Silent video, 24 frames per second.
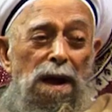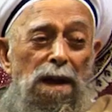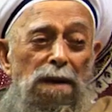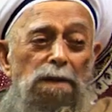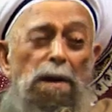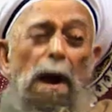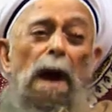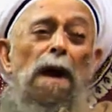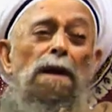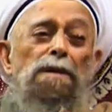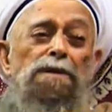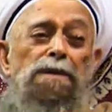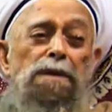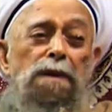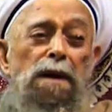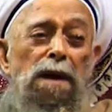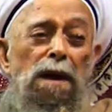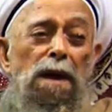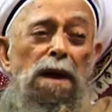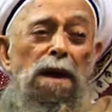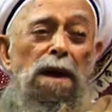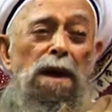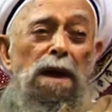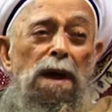that
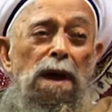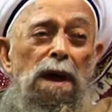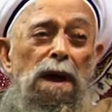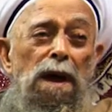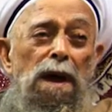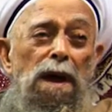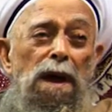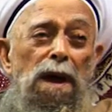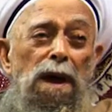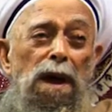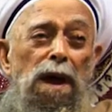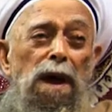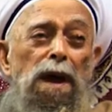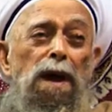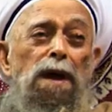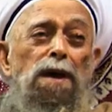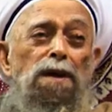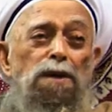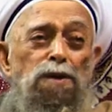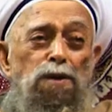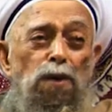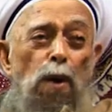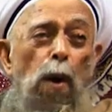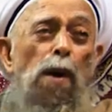he
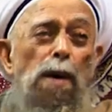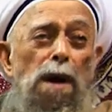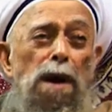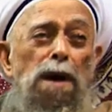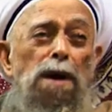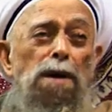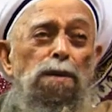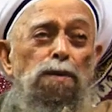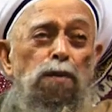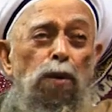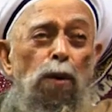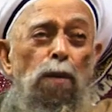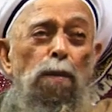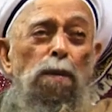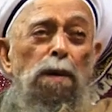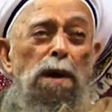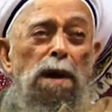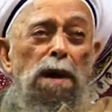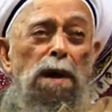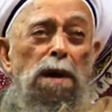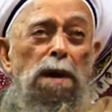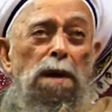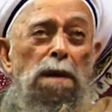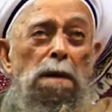is going to
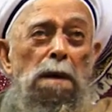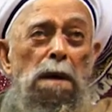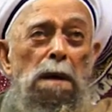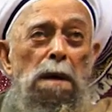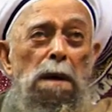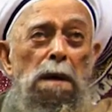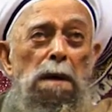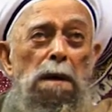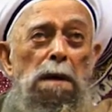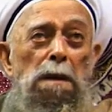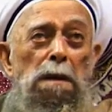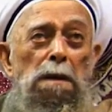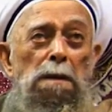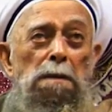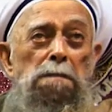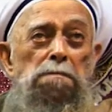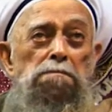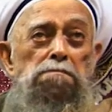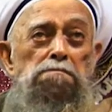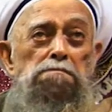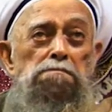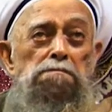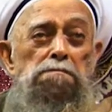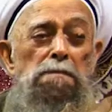be
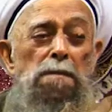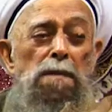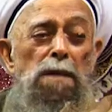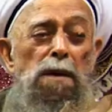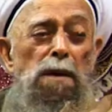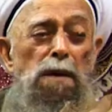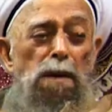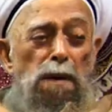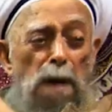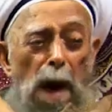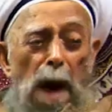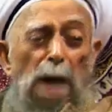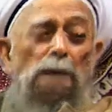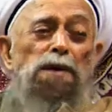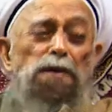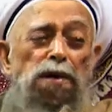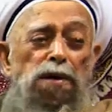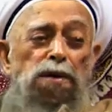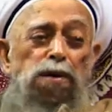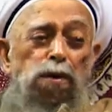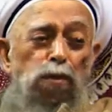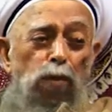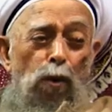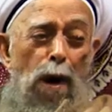
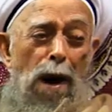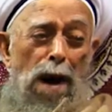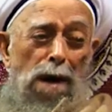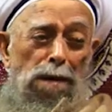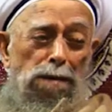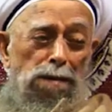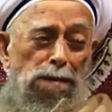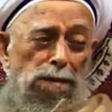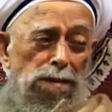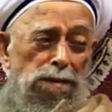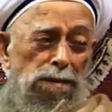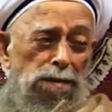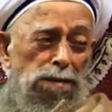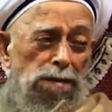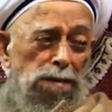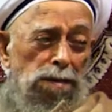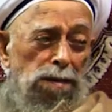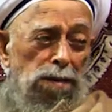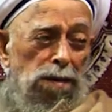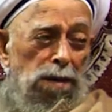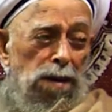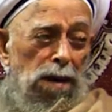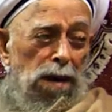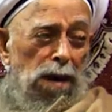last one
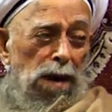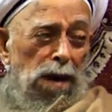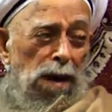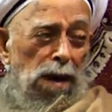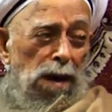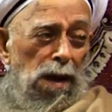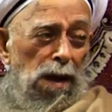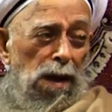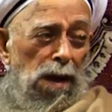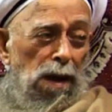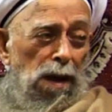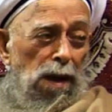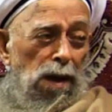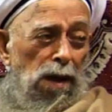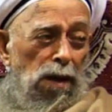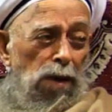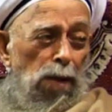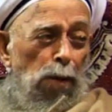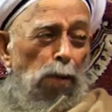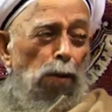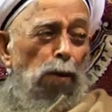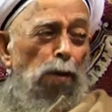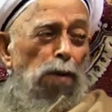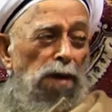
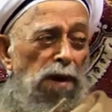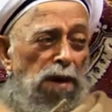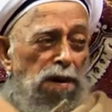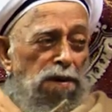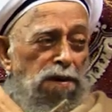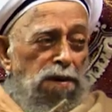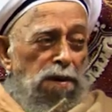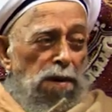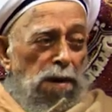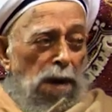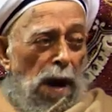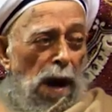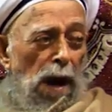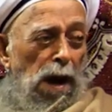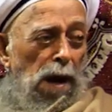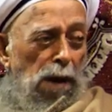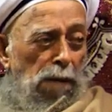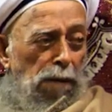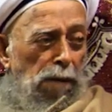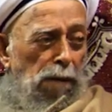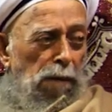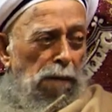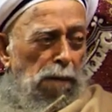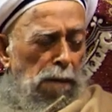through this
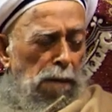life,